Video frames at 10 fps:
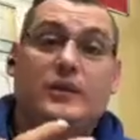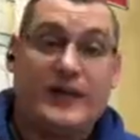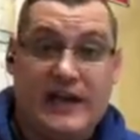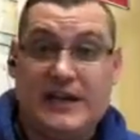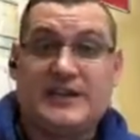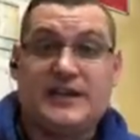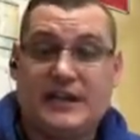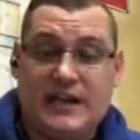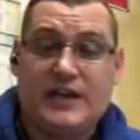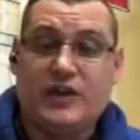We had to
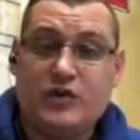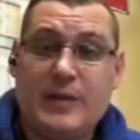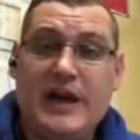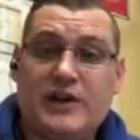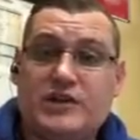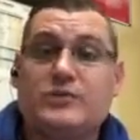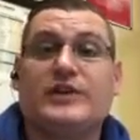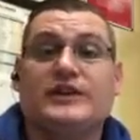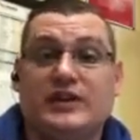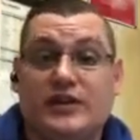get new banners
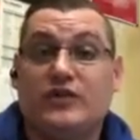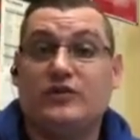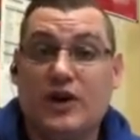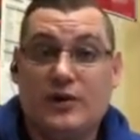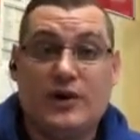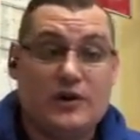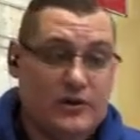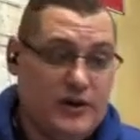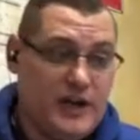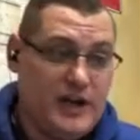with the new
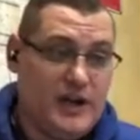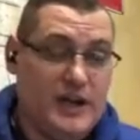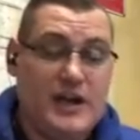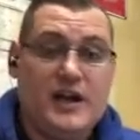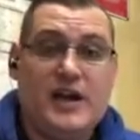logo and